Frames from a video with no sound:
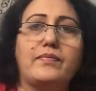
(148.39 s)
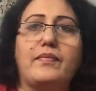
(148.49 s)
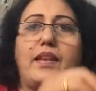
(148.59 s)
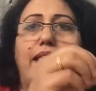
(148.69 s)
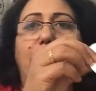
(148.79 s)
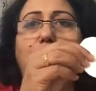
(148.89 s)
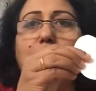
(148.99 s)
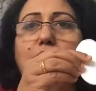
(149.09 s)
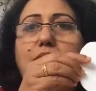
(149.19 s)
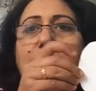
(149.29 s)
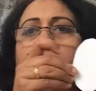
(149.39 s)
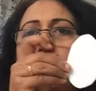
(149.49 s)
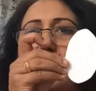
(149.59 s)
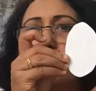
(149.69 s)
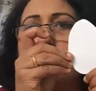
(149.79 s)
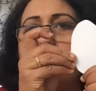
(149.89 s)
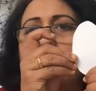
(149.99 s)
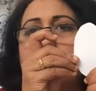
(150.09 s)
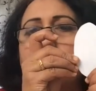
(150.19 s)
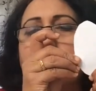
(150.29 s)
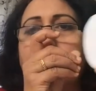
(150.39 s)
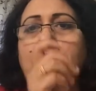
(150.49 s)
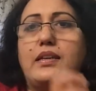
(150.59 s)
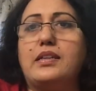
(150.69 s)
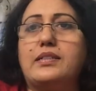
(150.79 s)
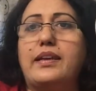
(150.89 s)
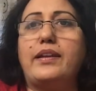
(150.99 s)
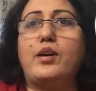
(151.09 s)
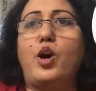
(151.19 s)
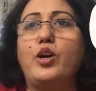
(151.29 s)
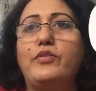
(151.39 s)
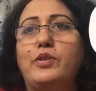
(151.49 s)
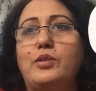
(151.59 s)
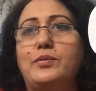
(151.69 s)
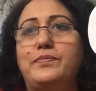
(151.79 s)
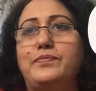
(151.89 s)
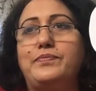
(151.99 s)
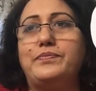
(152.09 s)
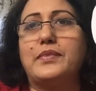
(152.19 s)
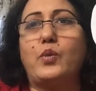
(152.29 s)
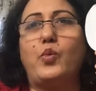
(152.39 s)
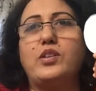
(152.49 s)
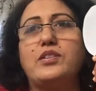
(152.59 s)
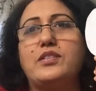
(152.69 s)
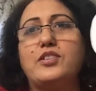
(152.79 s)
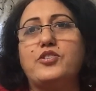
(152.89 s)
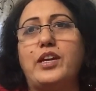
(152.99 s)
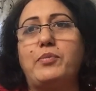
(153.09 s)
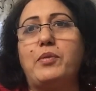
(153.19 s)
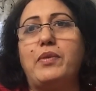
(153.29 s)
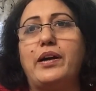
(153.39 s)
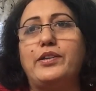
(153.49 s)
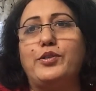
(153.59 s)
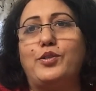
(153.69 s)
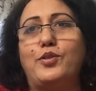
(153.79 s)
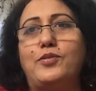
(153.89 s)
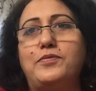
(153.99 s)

Now, the next shape is an oval. What does this shape remind you of?